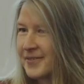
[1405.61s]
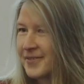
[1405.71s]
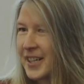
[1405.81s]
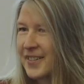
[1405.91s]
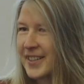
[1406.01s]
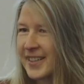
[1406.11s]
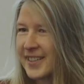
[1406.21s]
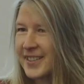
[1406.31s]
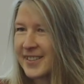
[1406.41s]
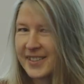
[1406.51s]
Why do you think
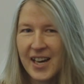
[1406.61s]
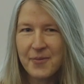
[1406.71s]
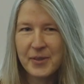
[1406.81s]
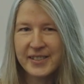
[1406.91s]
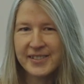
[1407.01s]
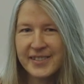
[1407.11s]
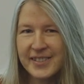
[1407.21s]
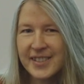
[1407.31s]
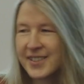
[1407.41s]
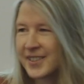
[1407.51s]
it's a common
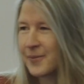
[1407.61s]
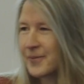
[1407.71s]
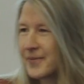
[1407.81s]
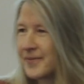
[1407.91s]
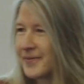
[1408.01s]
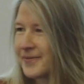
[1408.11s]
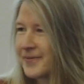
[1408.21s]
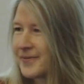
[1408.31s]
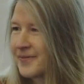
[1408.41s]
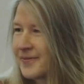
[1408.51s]
system?
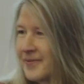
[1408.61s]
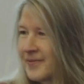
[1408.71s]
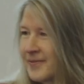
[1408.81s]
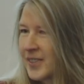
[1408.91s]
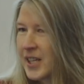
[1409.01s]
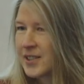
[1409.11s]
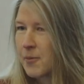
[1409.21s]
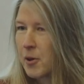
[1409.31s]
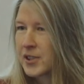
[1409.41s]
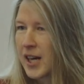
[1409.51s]
It's
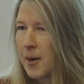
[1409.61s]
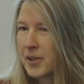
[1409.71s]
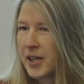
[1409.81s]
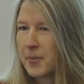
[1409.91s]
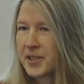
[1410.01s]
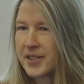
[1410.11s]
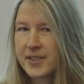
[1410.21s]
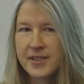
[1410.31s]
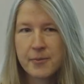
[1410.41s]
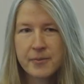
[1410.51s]
the most common number
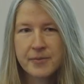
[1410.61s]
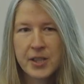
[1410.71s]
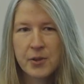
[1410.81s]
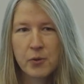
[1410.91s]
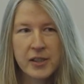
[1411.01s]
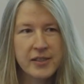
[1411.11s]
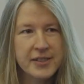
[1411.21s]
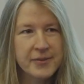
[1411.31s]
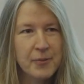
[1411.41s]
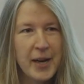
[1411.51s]
system in the
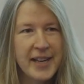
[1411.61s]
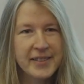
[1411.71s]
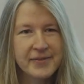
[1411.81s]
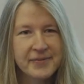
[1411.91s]
world. Why?